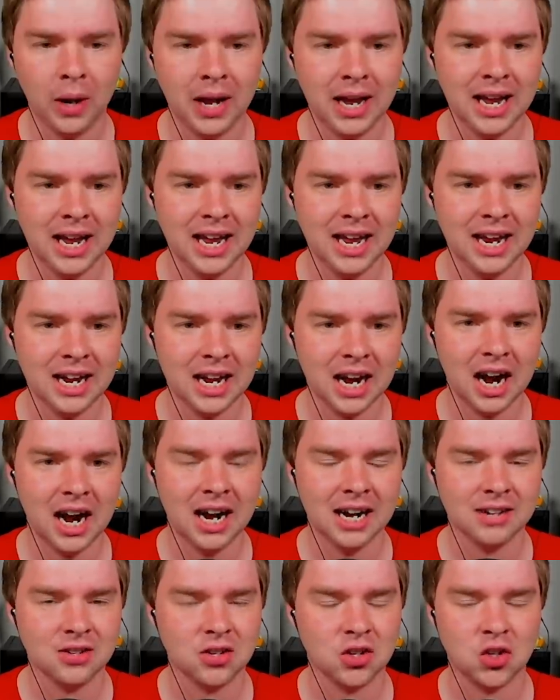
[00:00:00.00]
We
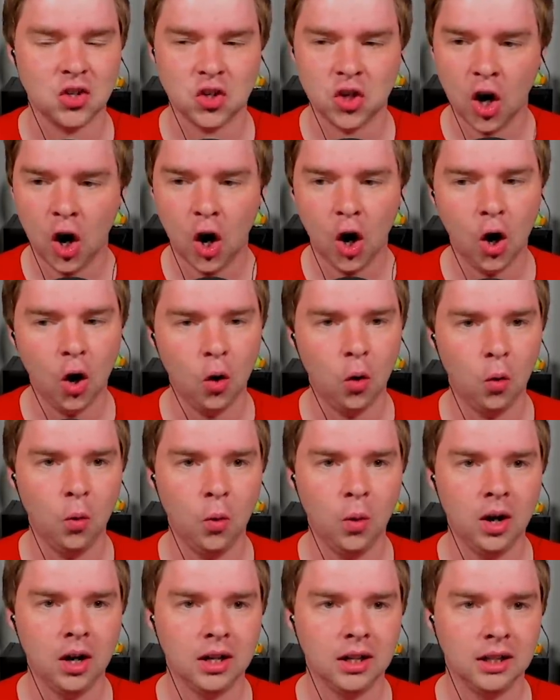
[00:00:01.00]
got
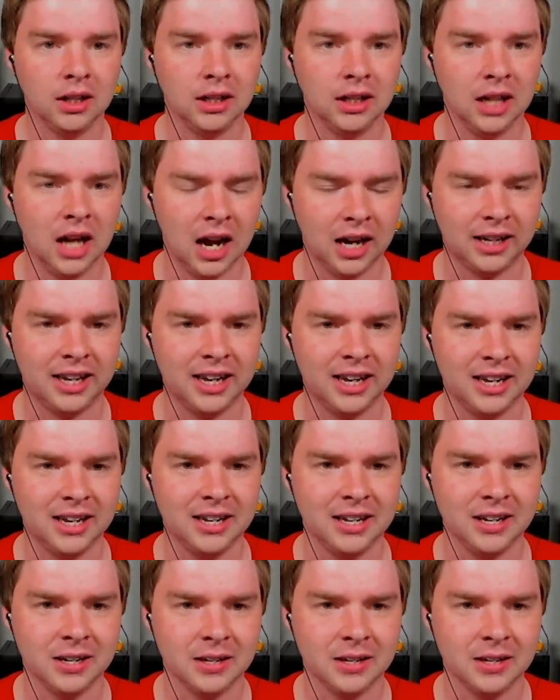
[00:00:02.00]
so lucky.